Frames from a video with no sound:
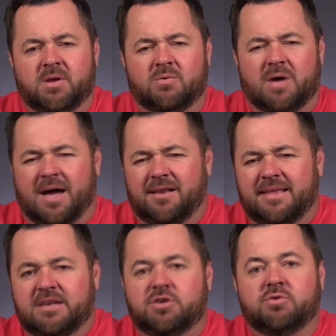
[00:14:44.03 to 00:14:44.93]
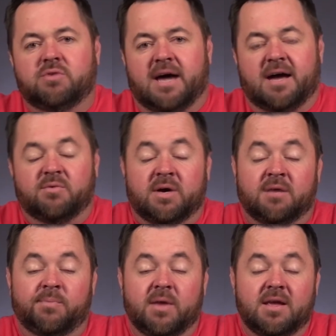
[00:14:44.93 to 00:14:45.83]
Well, how do they do that?
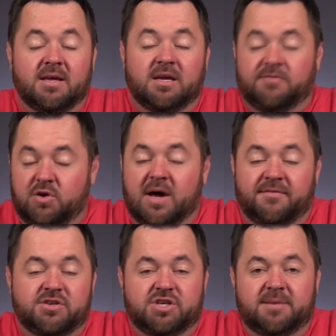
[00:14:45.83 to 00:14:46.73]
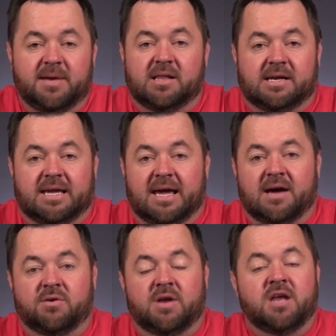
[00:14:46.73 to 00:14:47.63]
Well, if you have a Gmail account